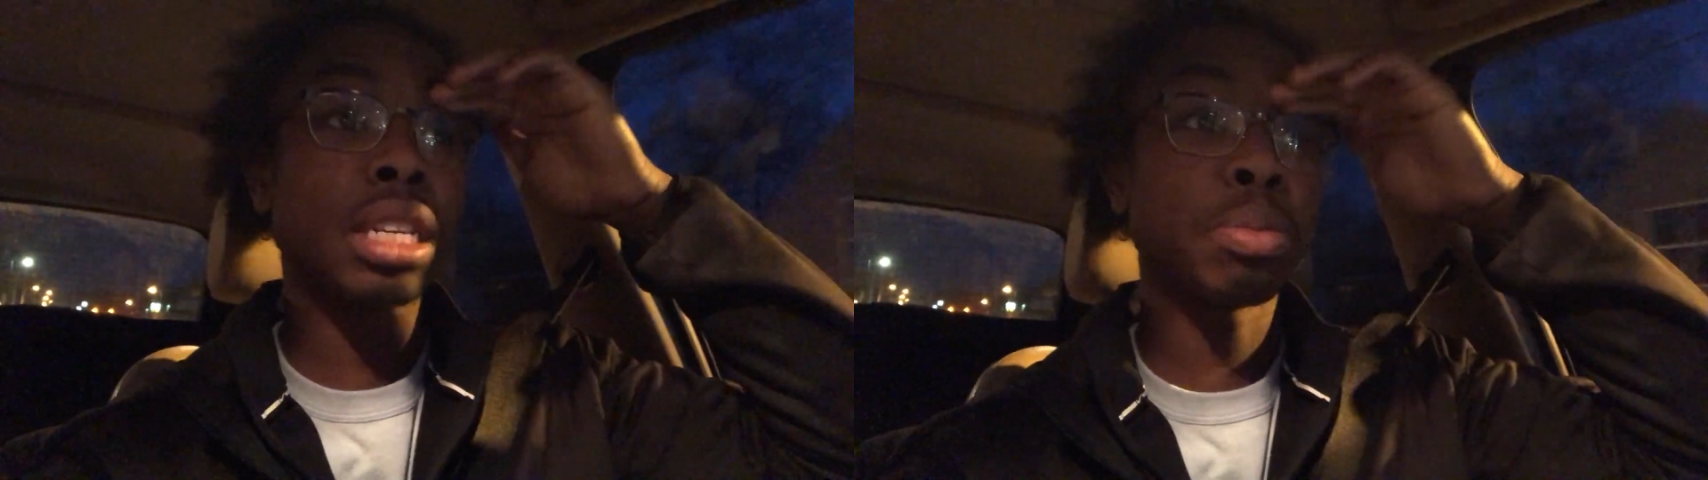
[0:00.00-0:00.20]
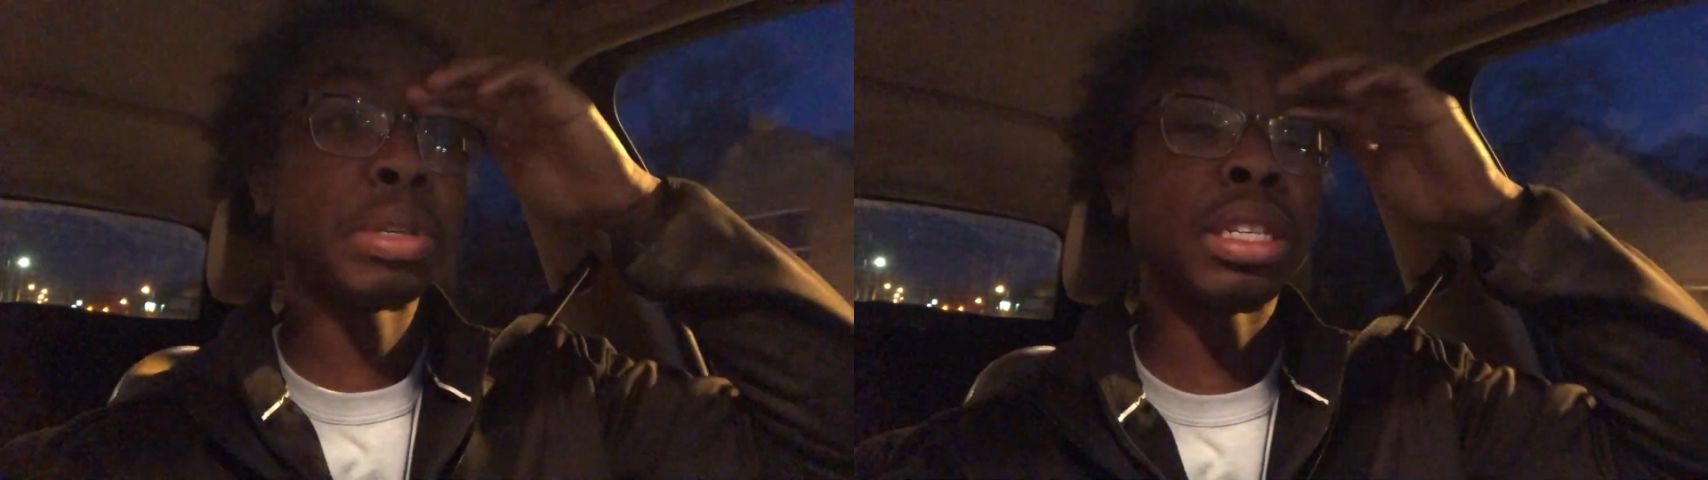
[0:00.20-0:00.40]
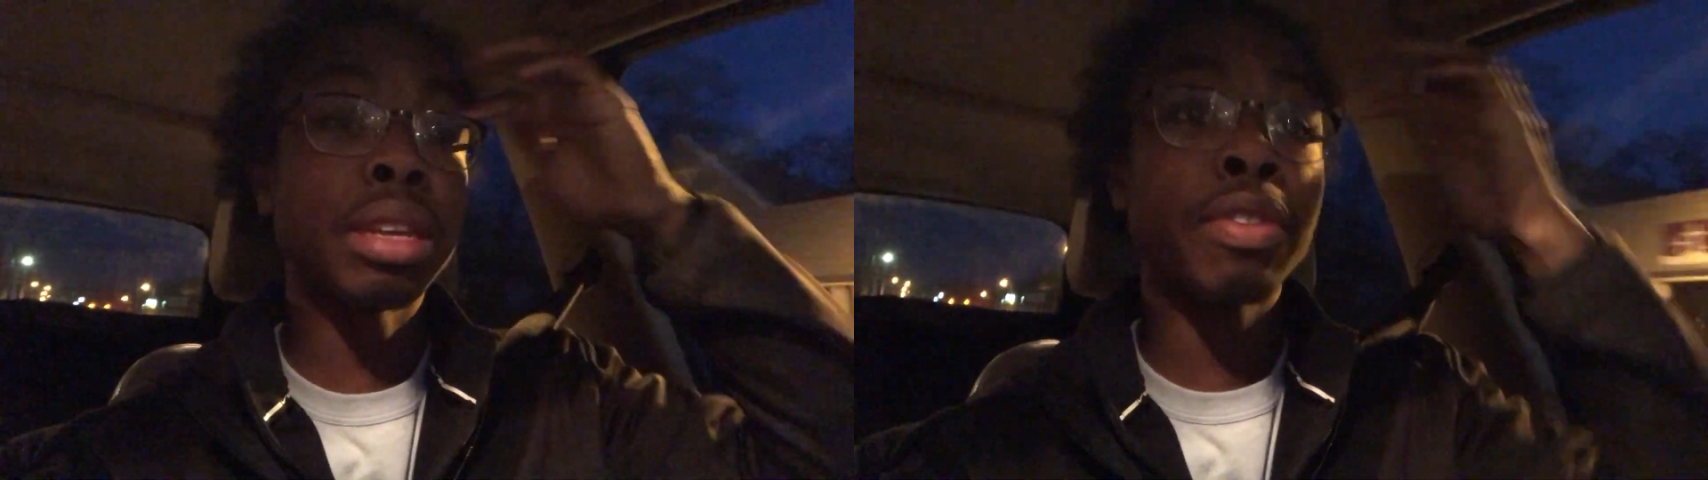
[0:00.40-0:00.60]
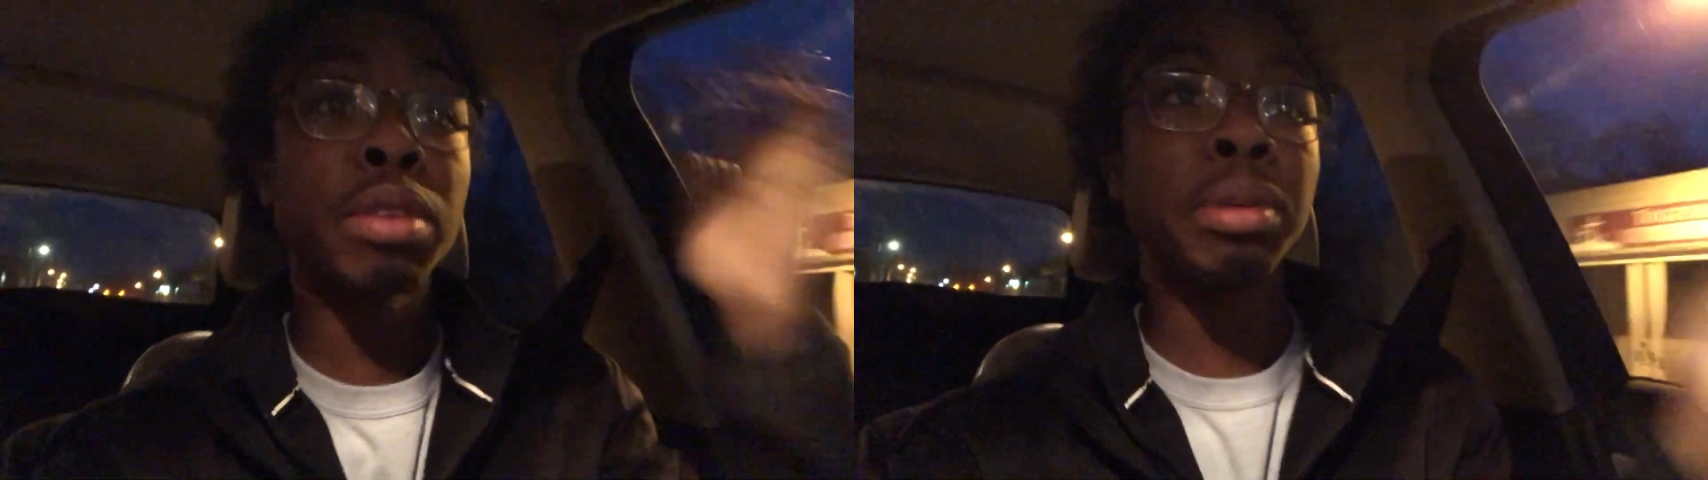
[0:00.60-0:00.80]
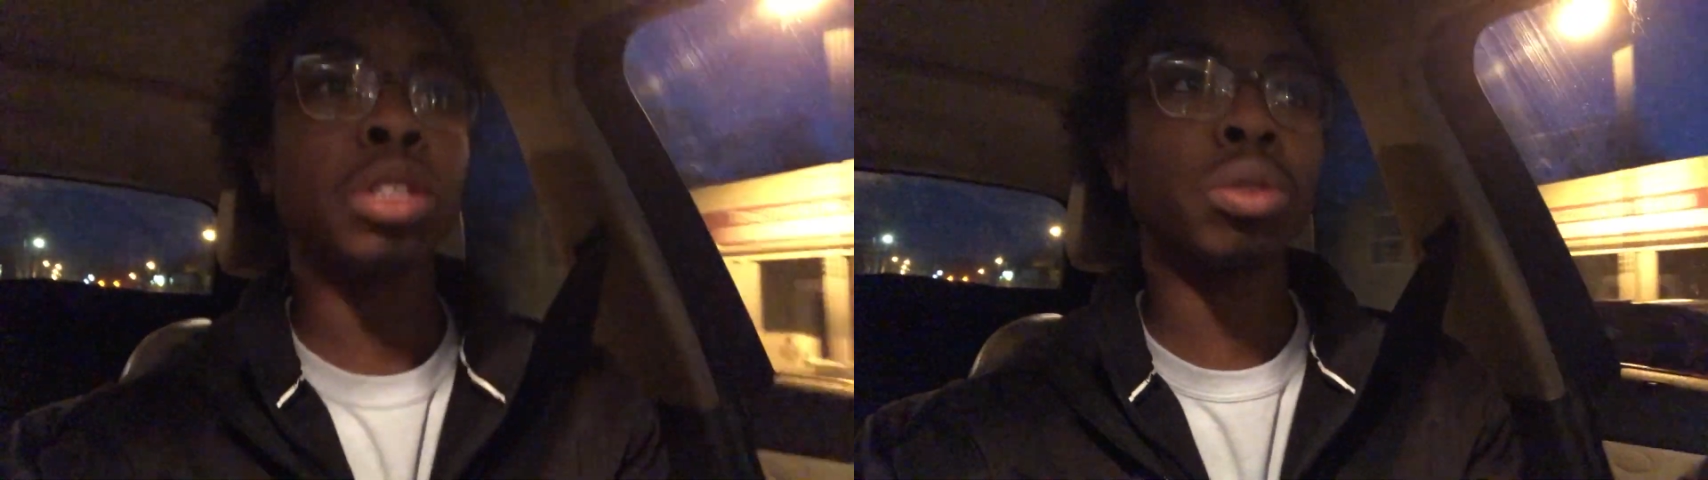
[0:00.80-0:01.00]

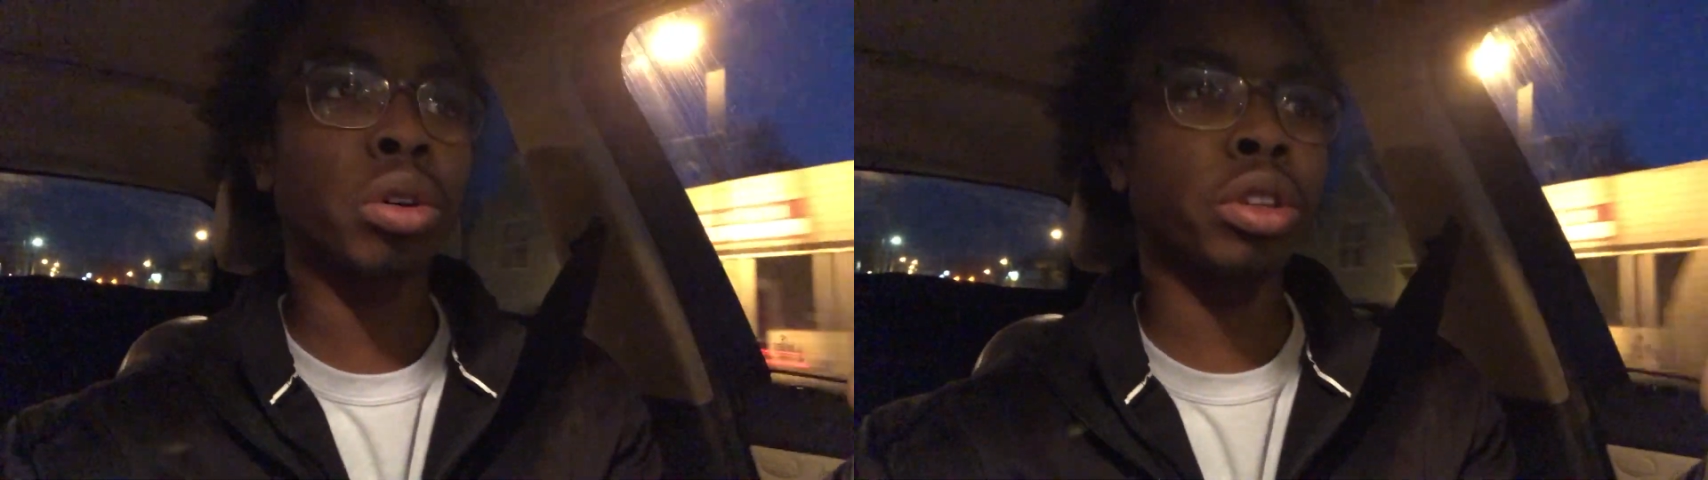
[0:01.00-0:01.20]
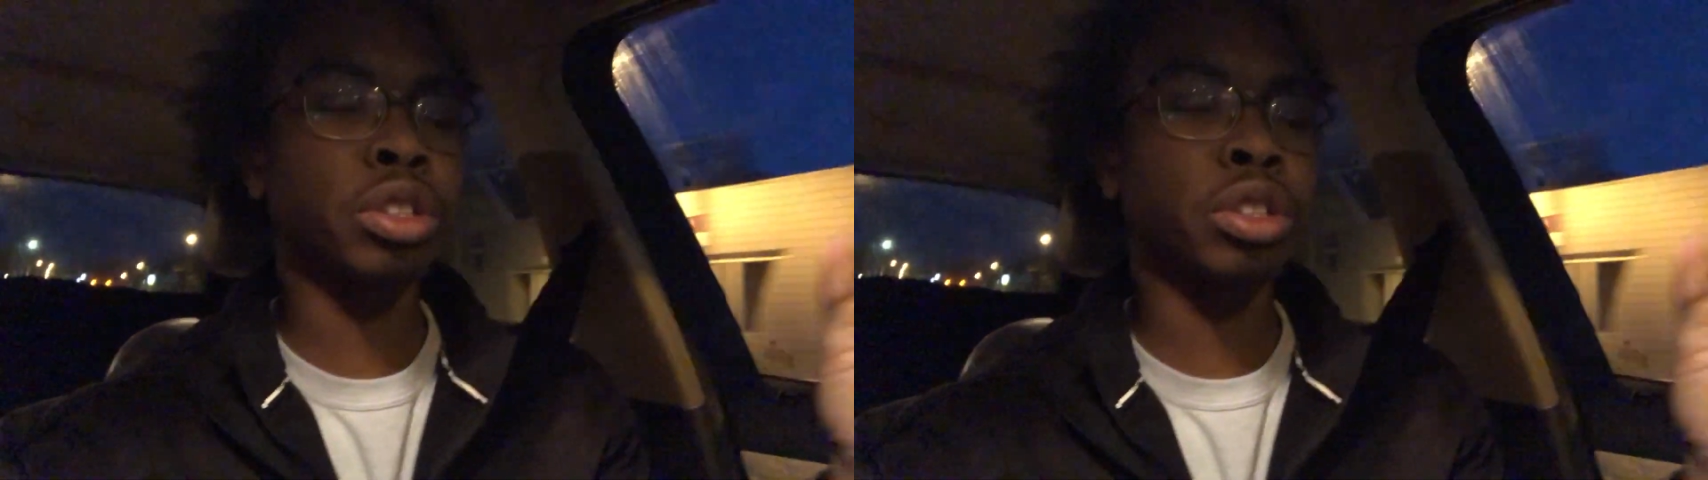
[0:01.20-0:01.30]
specific mentor.